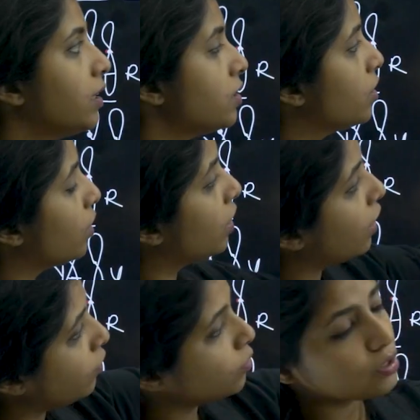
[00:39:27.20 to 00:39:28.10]
that is, they
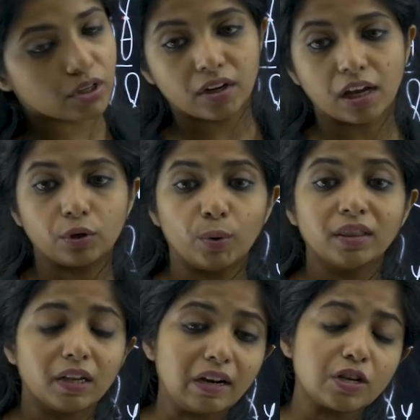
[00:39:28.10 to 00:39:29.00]
give you the scenario
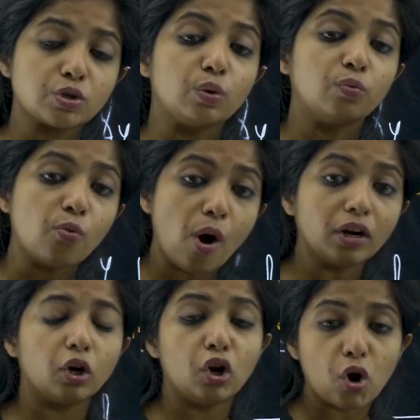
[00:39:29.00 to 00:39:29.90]
and they will ask you
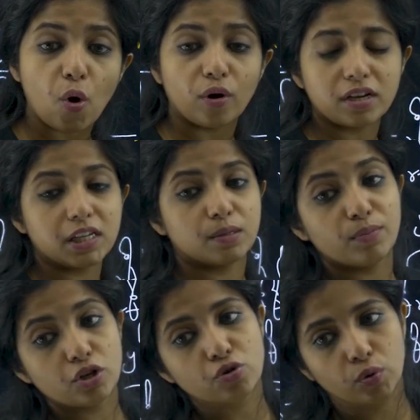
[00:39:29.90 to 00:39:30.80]
what law is
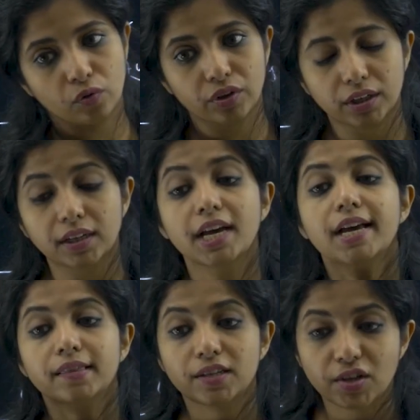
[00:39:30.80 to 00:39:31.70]
being shown over here.
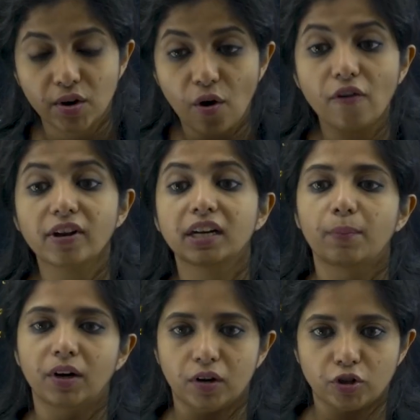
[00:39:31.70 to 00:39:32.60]
This is the law of
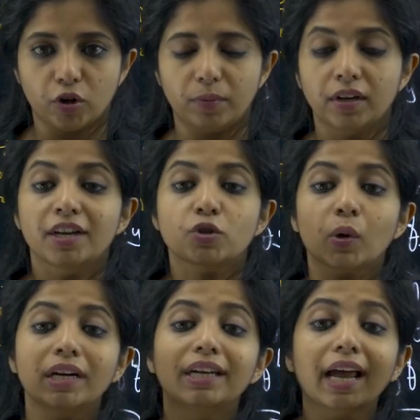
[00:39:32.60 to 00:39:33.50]
independent assortment.
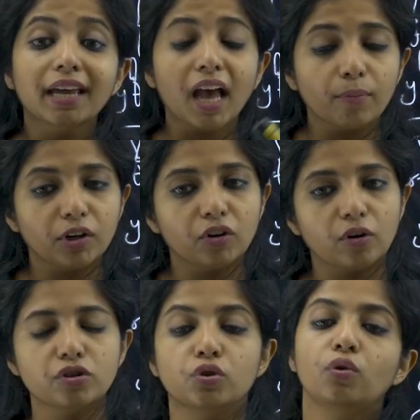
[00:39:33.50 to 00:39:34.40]
So in dihybrid
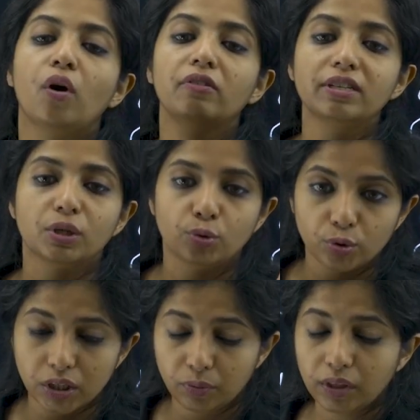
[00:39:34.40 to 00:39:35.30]
cross, you always
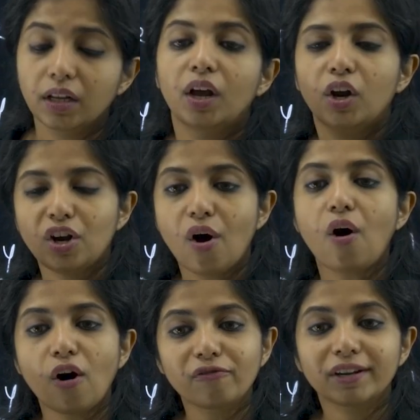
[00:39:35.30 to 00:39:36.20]
associate with
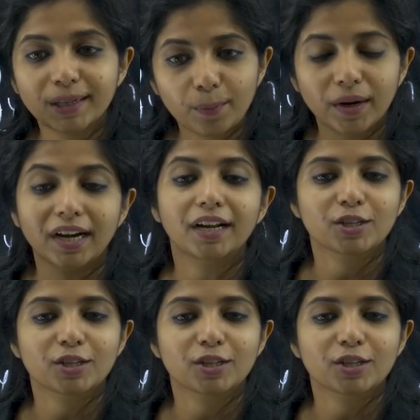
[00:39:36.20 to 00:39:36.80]
law of independent